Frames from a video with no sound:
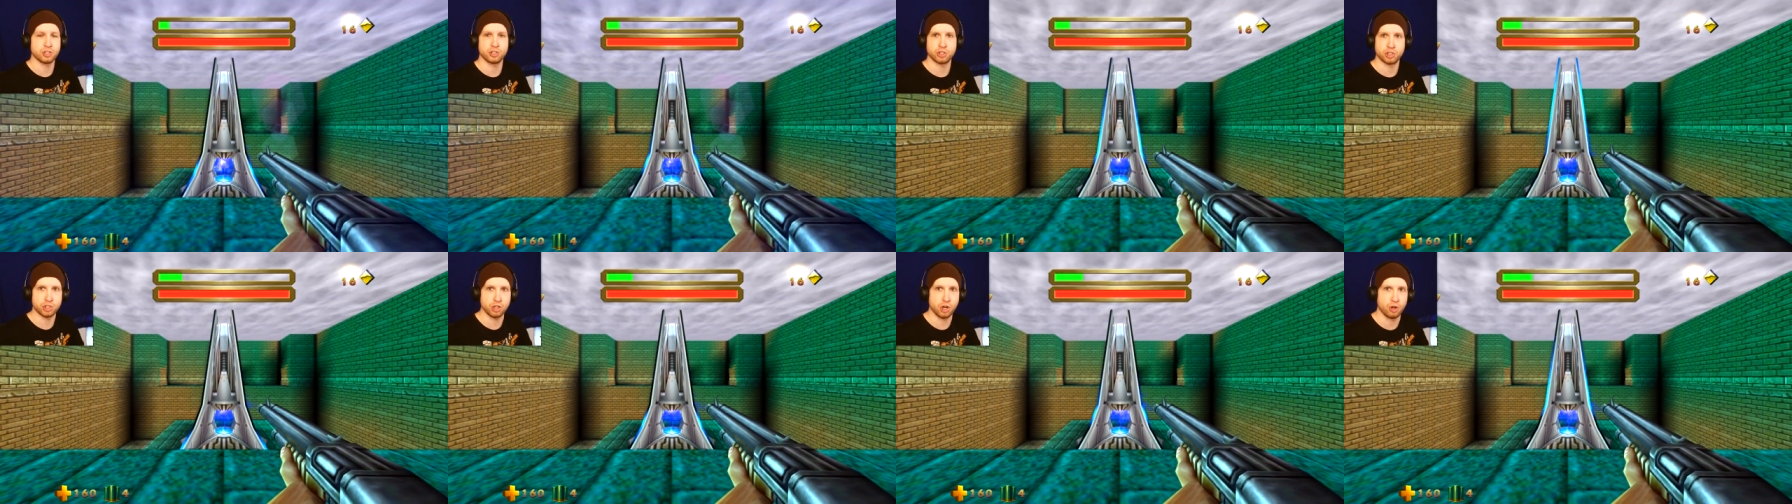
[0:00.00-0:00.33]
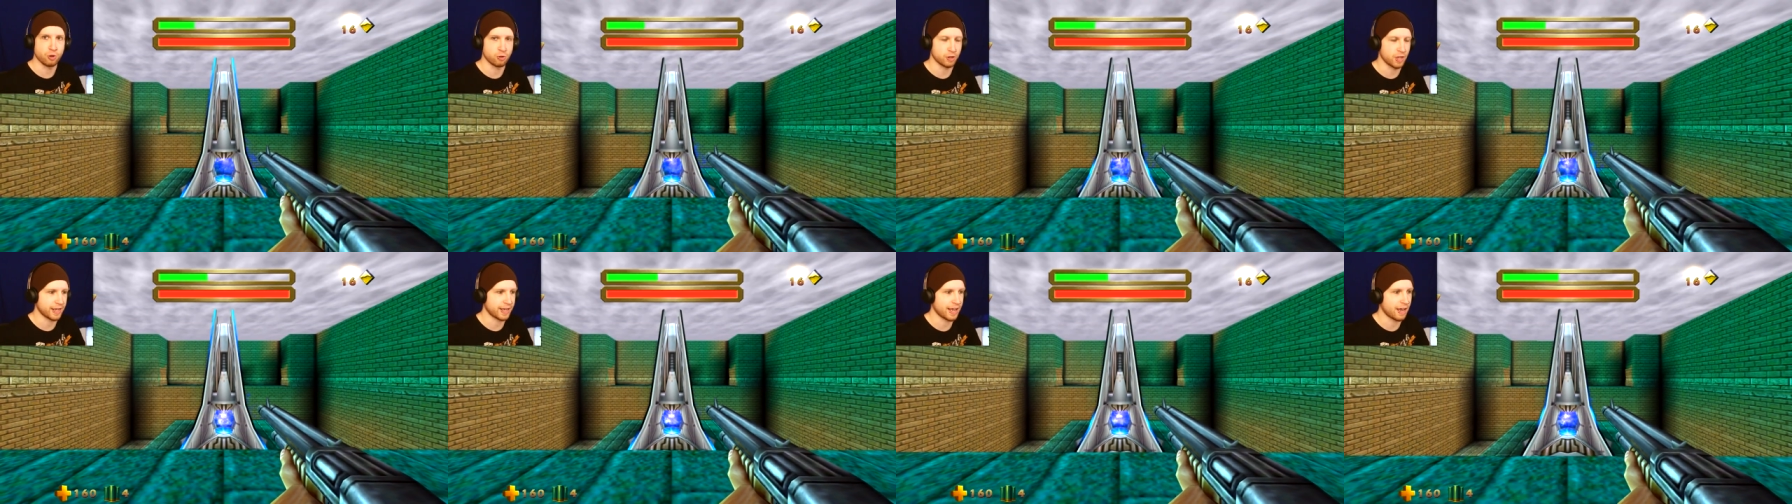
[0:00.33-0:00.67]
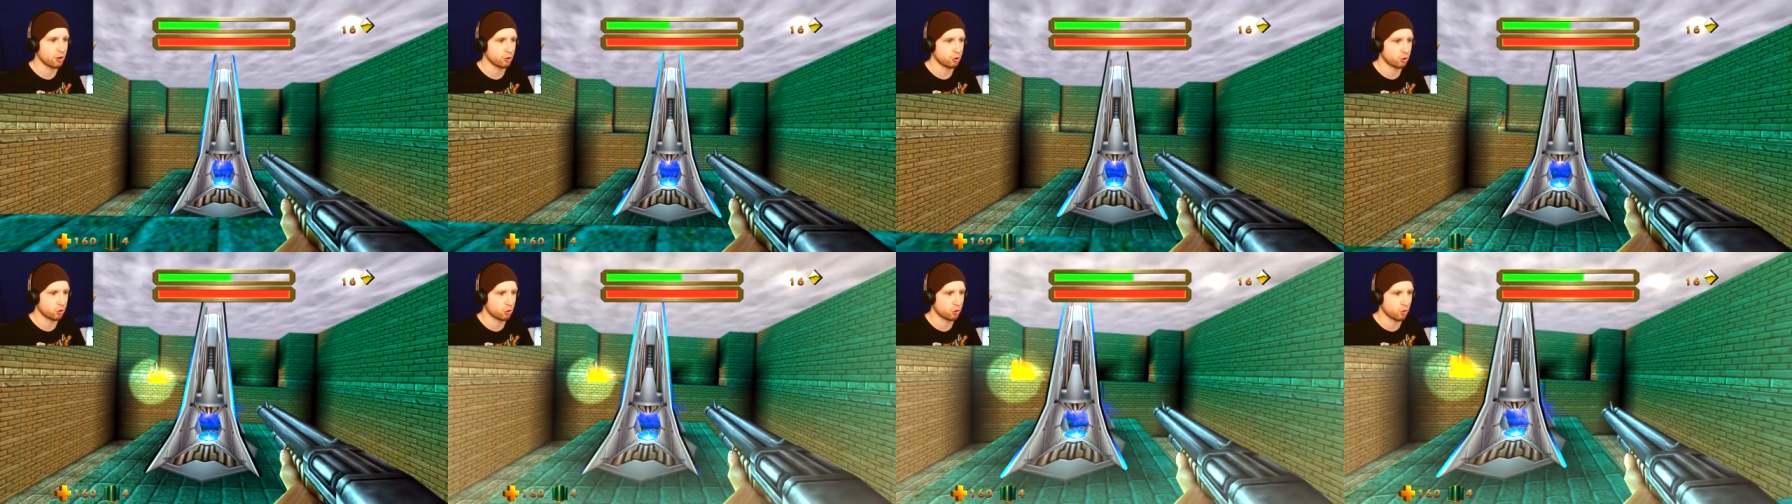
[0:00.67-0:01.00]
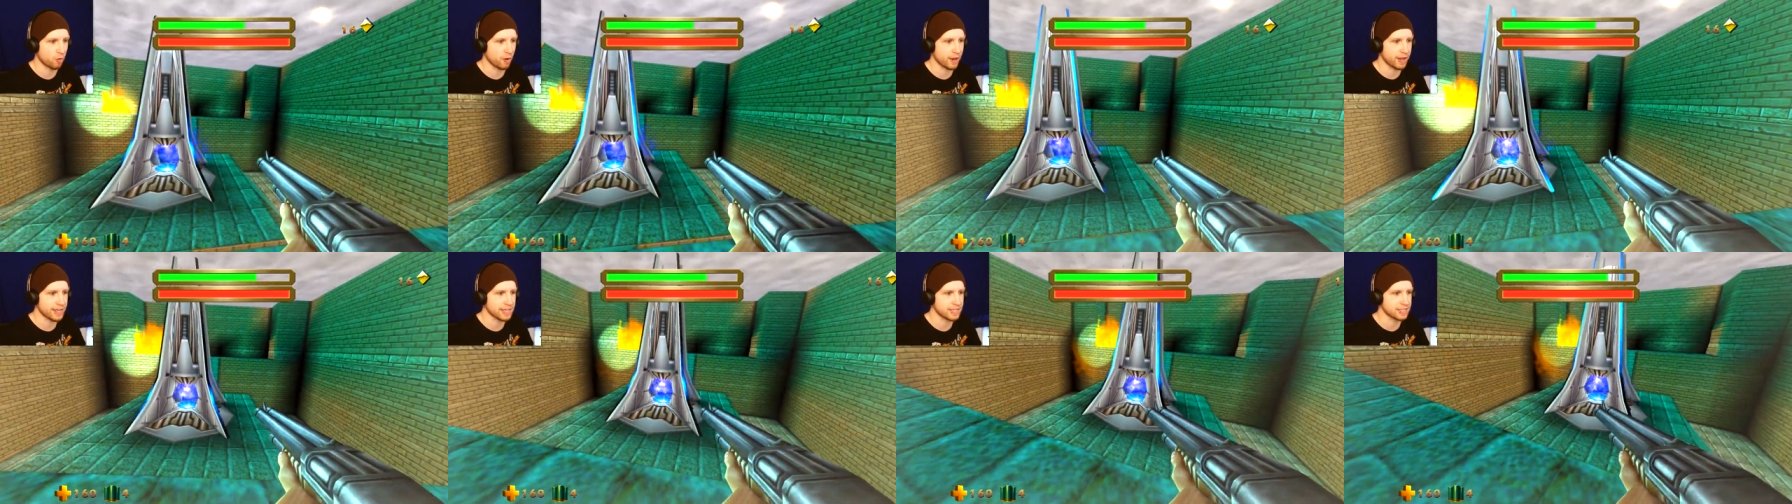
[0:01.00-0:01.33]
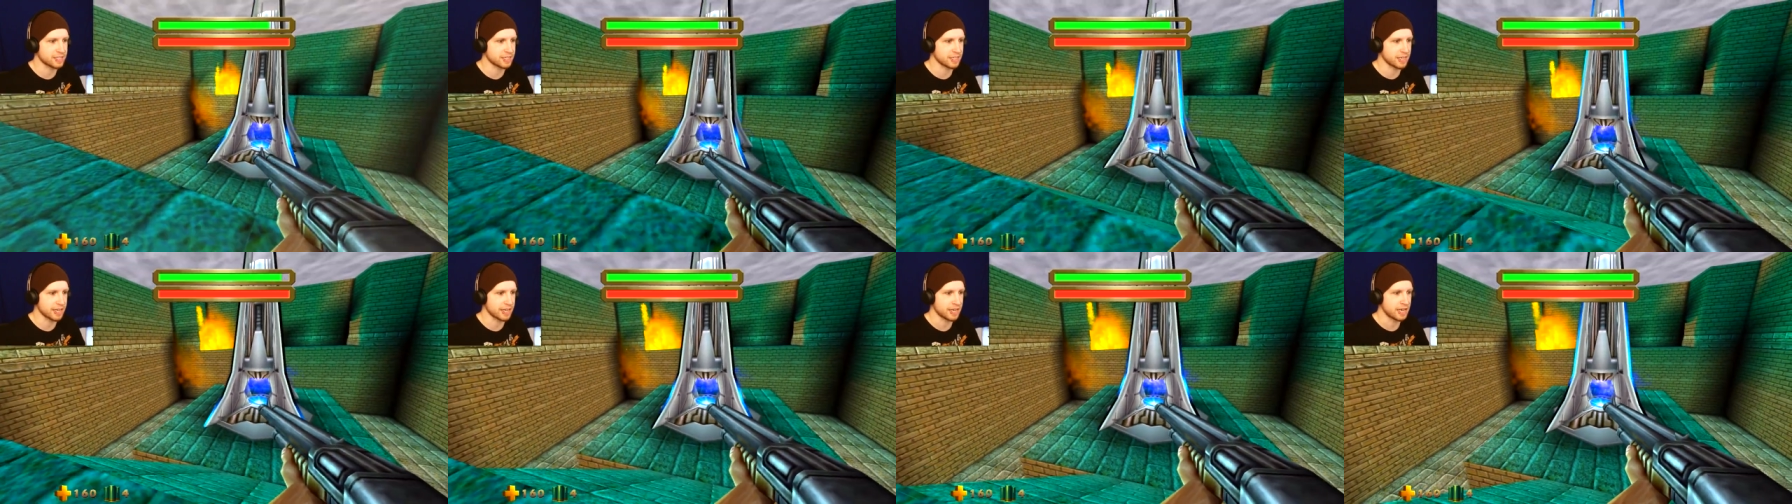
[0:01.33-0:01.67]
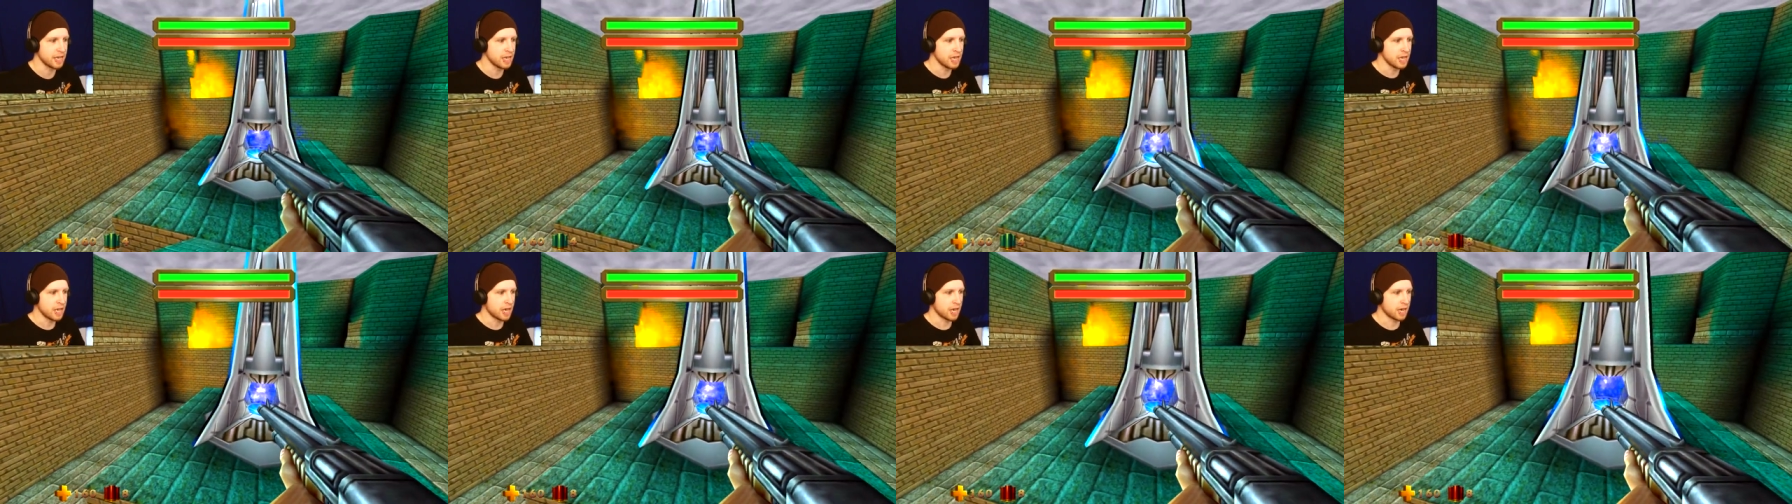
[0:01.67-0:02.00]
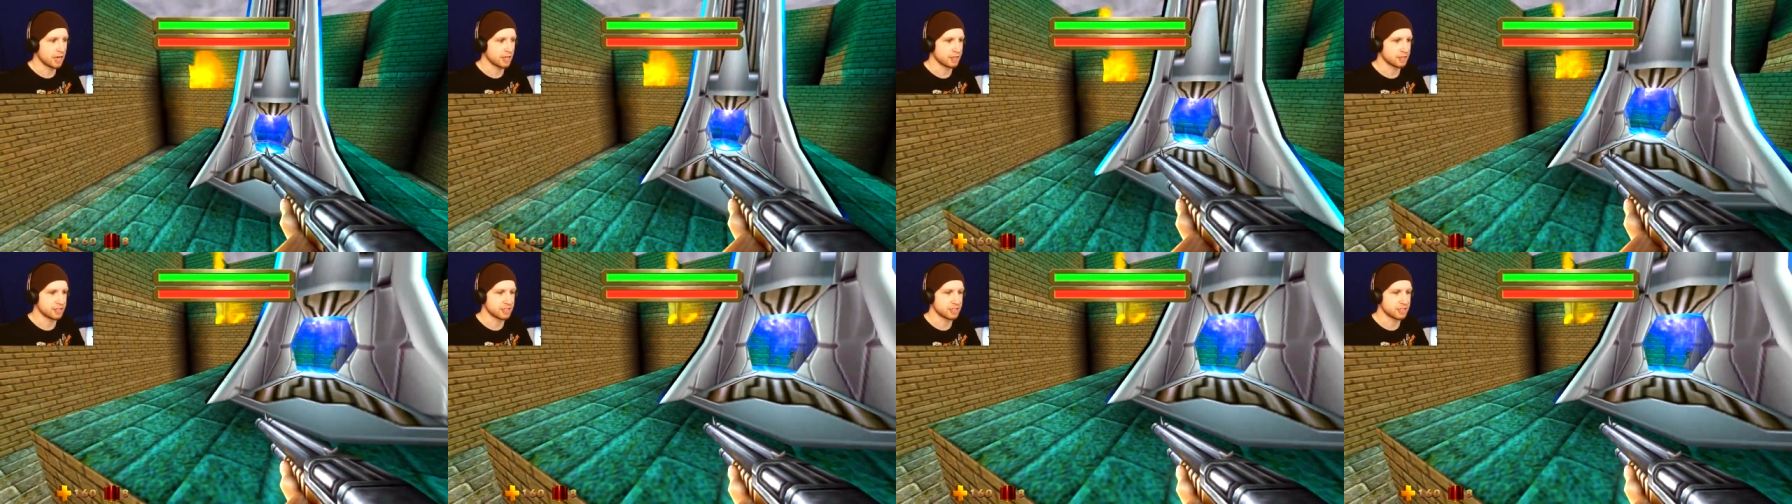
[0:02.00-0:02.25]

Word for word: to show like how crazy uh,